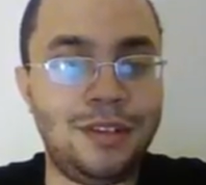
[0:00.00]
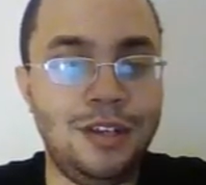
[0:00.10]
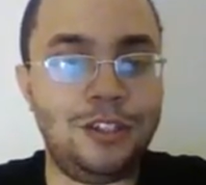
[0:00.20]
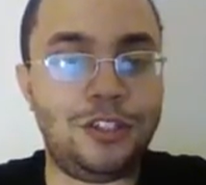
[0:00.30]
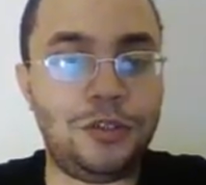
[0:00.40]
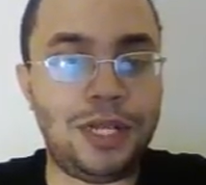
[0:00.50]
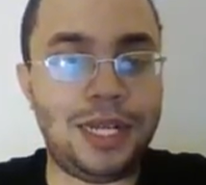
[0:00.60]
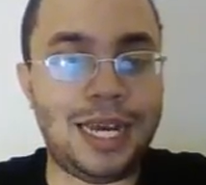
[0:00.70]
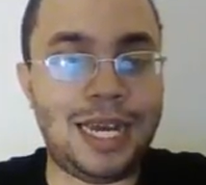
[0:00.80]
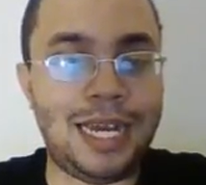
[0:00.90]
So like
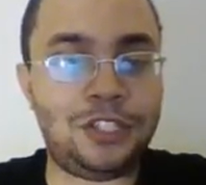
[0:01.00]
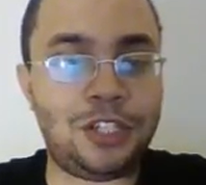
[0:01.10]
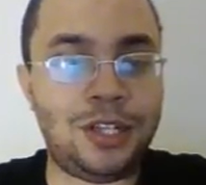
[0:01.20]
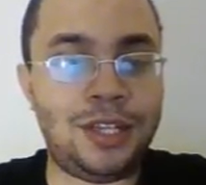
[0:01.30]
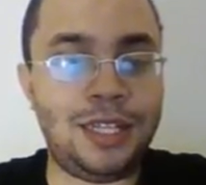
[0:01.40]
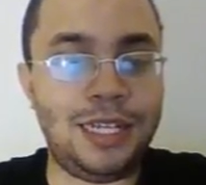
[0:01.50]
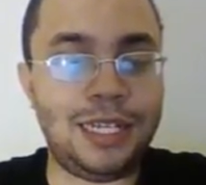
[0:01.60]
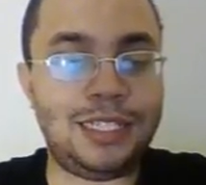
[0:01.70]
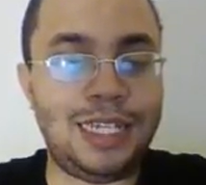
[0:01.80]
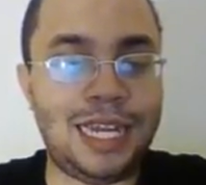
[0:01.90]
I saw that, like
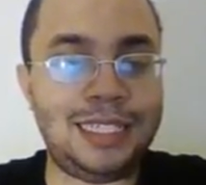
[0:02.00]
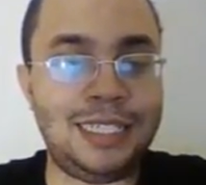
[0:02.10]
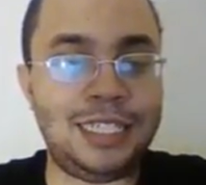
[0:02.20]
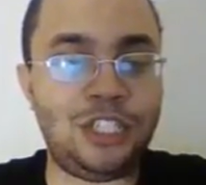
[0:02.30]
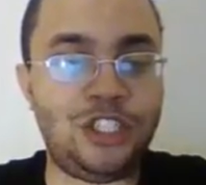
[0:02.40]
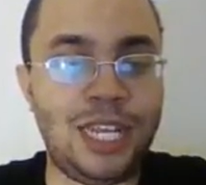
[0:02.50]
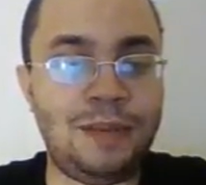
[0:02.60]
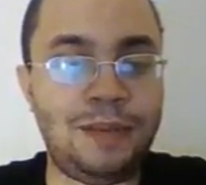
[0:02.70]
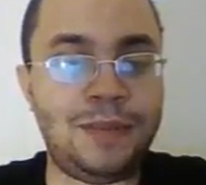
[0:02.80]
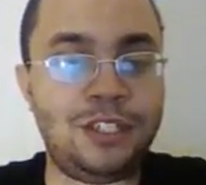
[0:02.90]
see, I see this
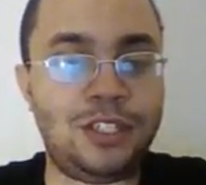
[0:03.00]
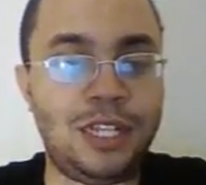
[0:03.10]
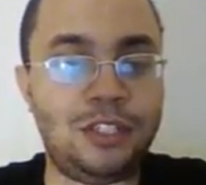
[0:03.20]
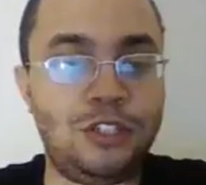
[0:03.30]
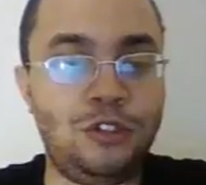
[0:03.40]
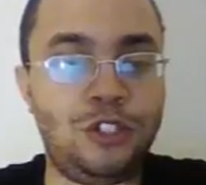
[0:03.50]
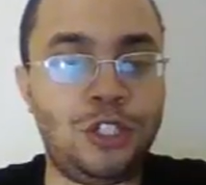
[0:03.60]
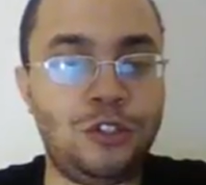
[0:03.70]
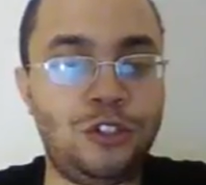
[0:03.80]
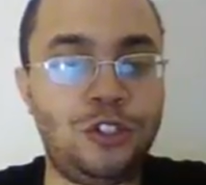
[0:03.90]
shape, this two
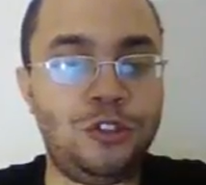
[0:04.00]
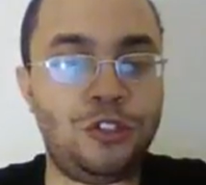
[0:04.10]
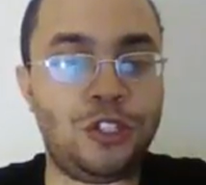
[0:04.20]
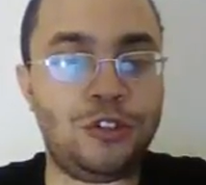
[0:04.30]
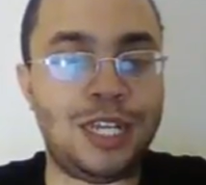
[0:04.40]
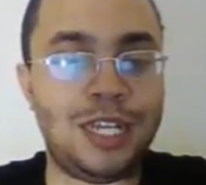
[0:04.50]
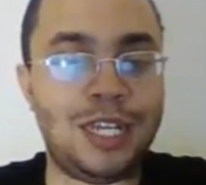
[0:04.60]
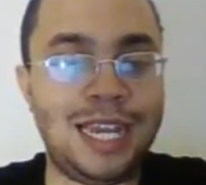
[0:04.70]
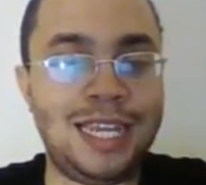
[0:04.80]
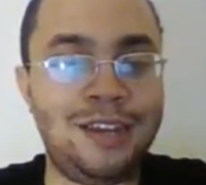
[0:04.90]
stones, and an
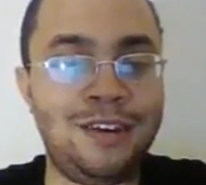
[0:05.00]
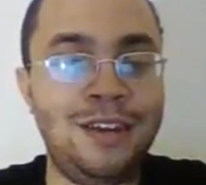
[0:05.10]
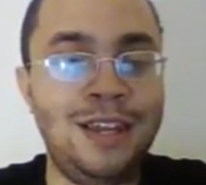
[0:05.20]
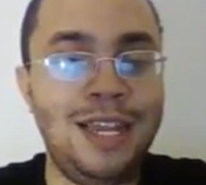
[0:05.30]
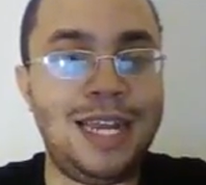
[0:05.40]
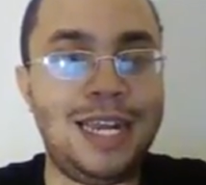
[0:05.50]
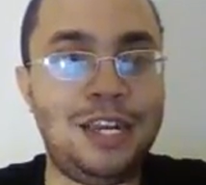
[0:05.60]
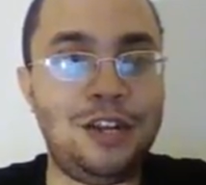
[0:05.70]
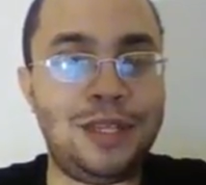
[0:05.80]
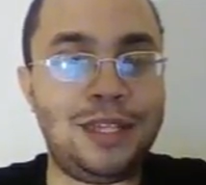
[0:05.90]
eye here, and I
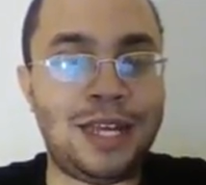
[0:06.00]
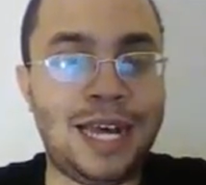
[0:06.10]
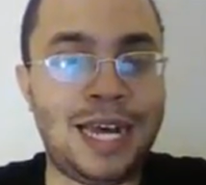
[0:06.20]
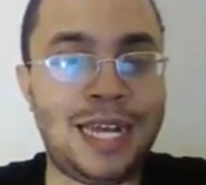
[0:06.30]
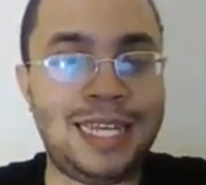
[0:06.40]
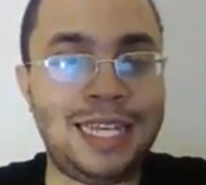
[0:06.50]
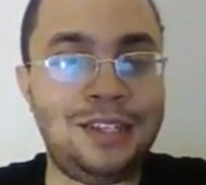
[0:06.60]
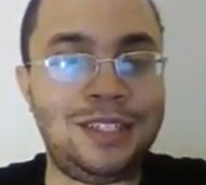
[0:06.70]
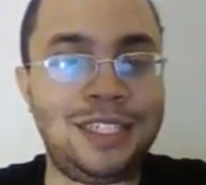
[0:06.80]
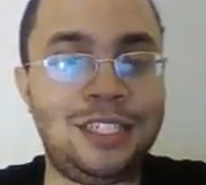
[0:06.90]
know that the hane
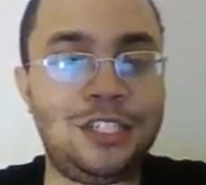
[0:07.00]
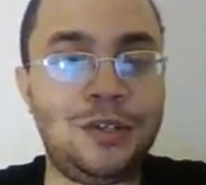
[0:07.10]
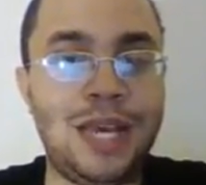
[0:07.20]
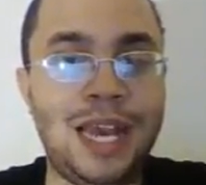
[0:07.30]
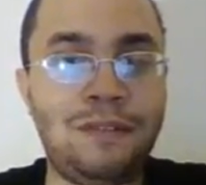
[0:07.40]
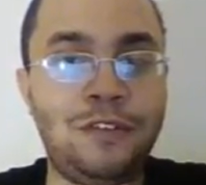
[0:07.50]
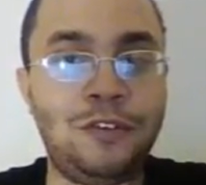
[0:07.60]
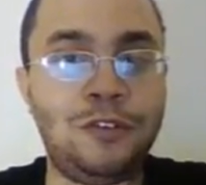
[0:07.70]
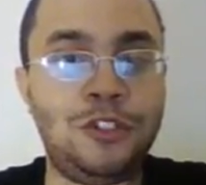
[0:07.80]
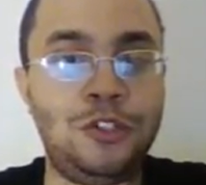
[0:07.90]
kills it. So
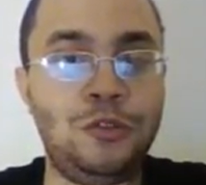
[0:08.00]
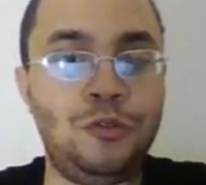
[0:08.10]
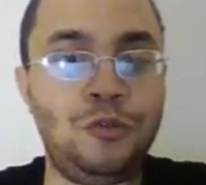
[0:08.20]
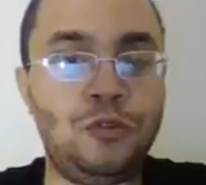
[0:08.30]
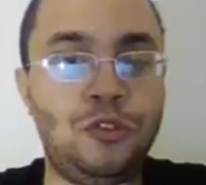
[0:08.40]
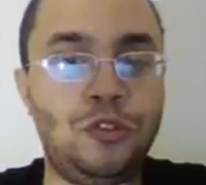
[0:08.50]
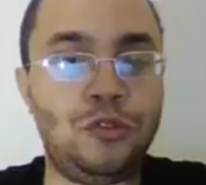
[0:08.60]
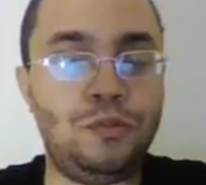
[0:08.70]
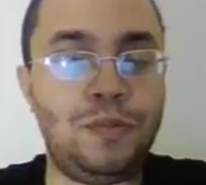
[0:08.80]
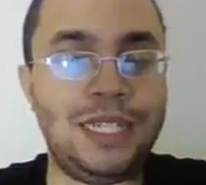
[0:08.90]
after you
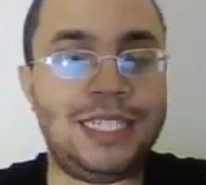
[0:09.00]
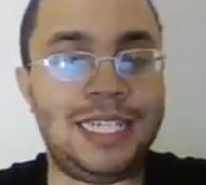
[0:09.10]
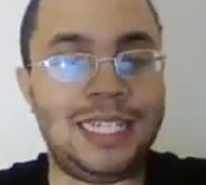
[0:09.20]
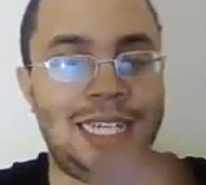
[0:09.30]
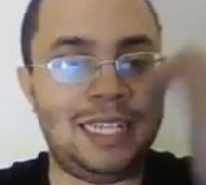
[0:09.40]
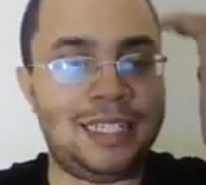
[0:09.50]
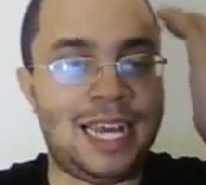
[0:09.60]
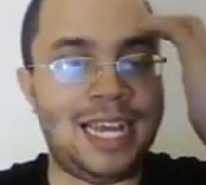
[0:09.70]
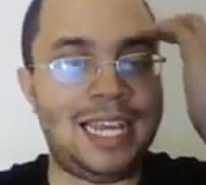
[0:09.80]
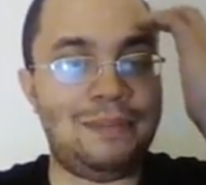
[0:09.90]
basically
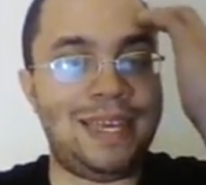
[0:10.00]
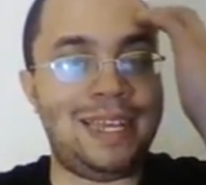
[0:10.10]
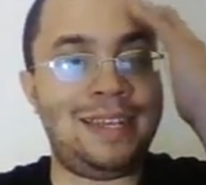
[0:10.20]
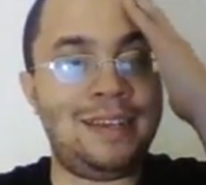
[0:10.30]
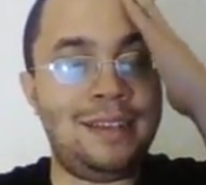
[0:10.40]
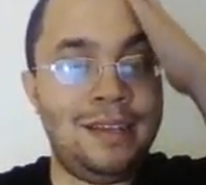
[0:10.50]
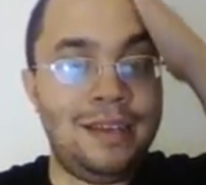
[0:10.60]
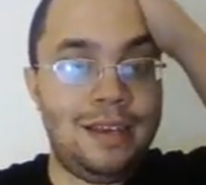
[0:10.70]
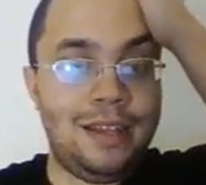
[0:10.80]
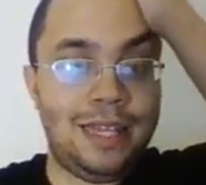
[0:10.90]
tie him in,
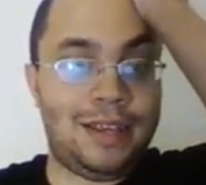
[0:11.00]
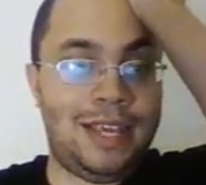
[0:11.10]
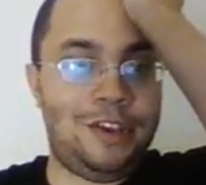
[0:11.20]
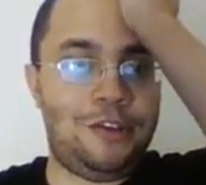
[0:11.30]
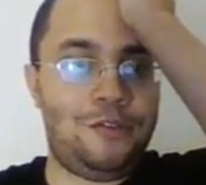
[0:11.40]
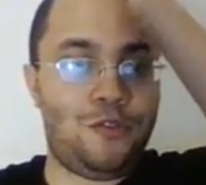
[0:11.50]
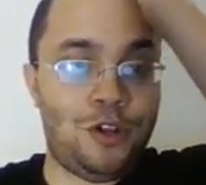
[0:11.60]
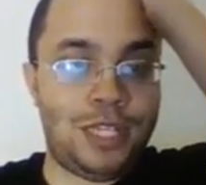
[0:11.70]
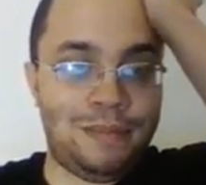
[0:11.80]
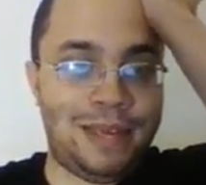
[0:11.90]
like here, you
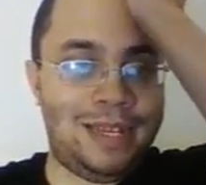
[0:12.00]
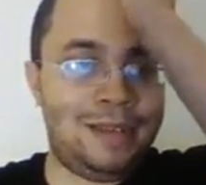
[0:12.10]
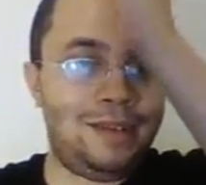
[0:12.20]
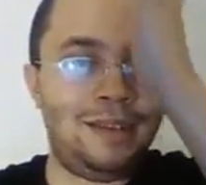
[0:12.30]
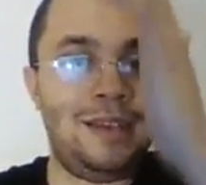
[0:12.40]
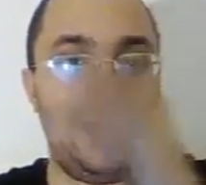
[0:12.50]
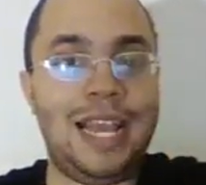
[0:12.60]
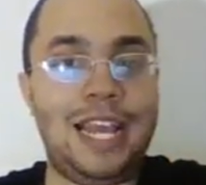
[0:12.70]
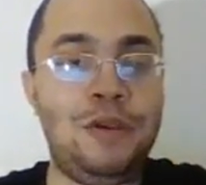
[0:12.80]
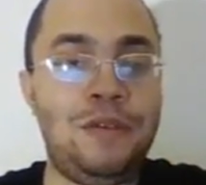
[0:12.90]
walled him in,
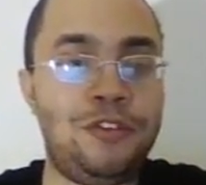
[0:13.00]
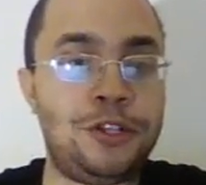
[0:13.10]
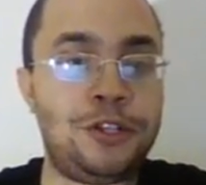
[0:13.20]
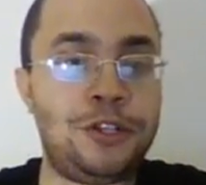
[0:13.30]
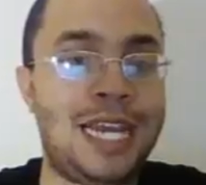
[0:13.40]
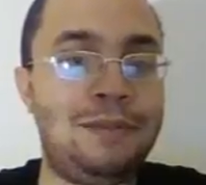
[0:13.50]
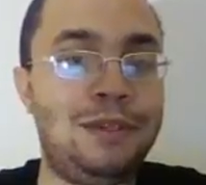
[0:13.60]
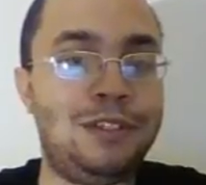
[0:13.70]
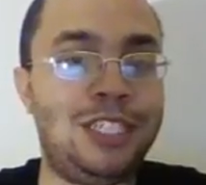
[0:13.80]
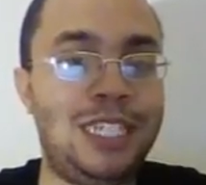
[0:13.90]
and you even took the time
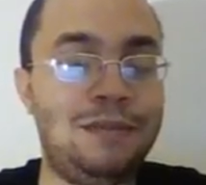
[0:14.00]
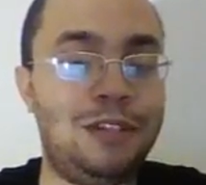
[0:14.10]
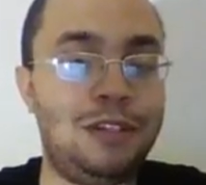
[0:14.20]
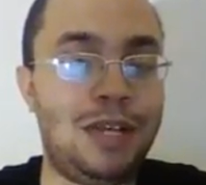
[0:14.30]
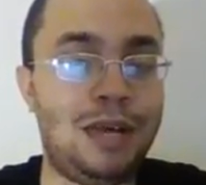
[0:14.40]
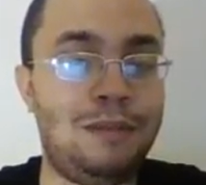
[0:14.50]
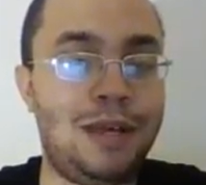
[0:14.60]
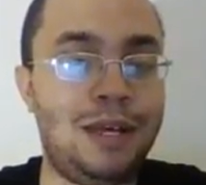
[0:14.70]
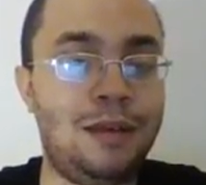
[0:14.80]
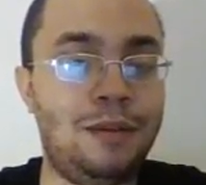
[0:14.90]
to save
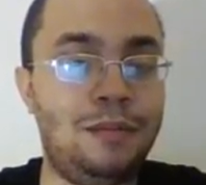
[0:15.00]
to